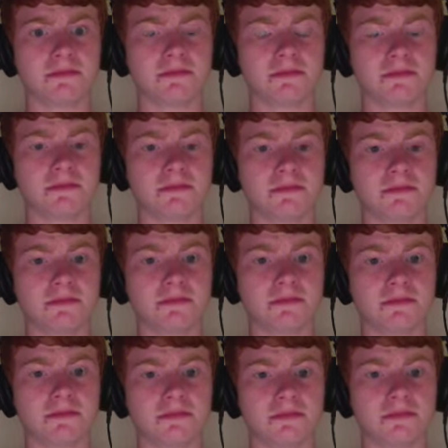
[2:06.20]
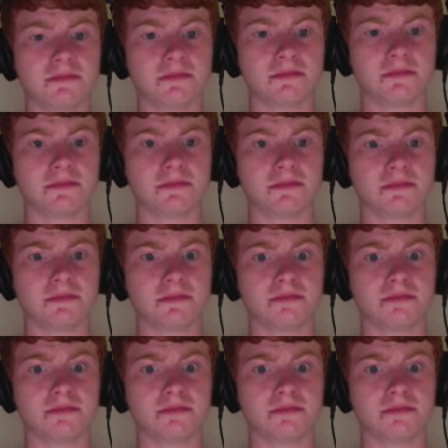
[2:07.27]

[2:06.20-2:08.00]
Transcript: No one is speaking in this clip.